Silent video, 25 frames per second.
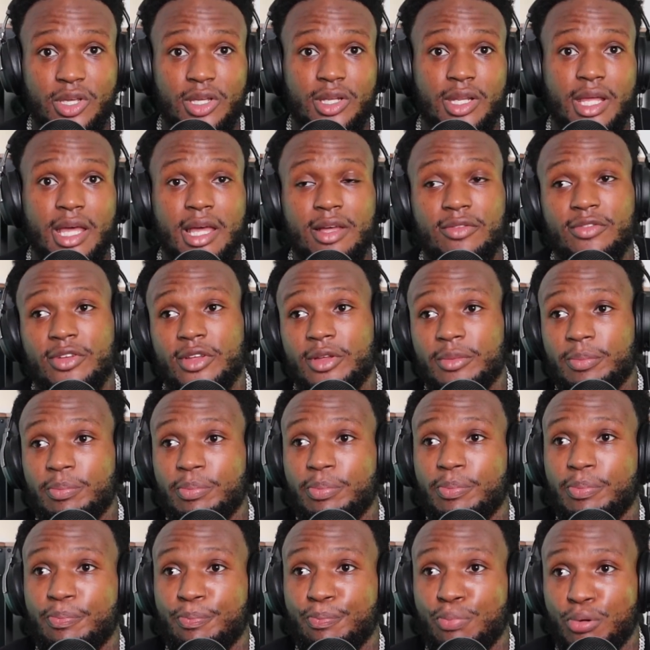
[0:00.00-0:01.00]
can have a
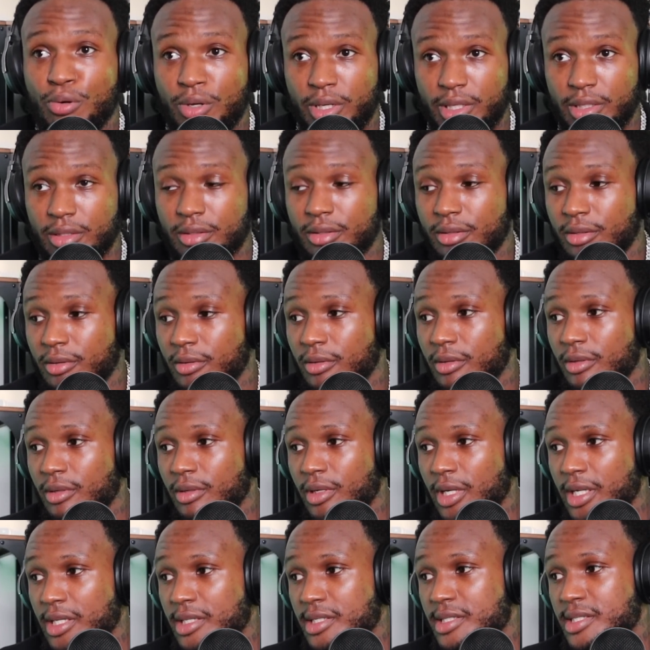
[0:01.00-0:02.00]
point
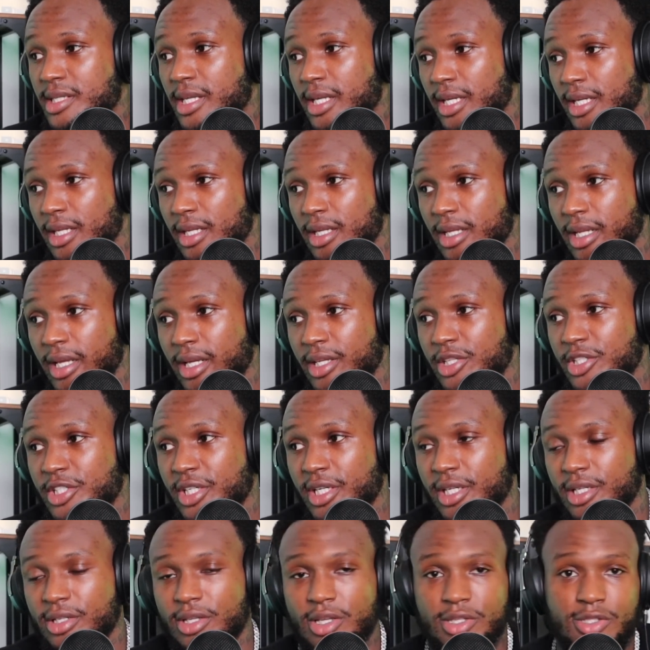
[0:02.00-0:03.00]
in saying that
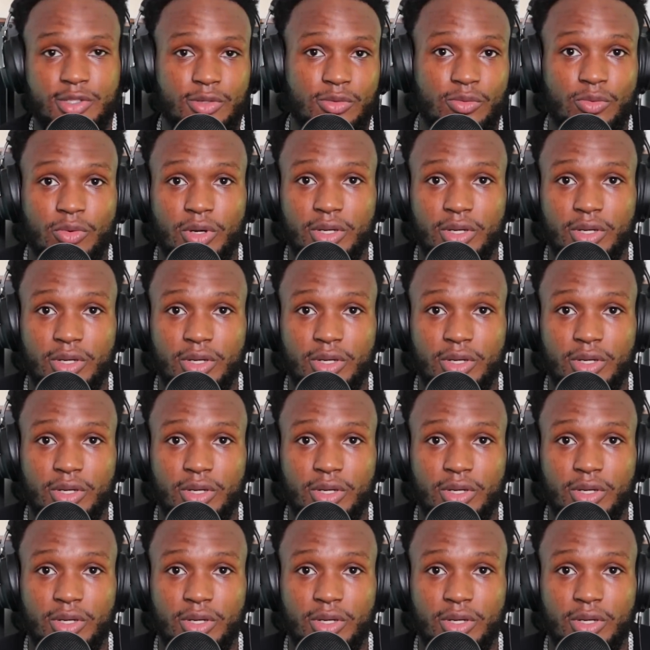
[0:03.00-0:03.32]
Jake doesn't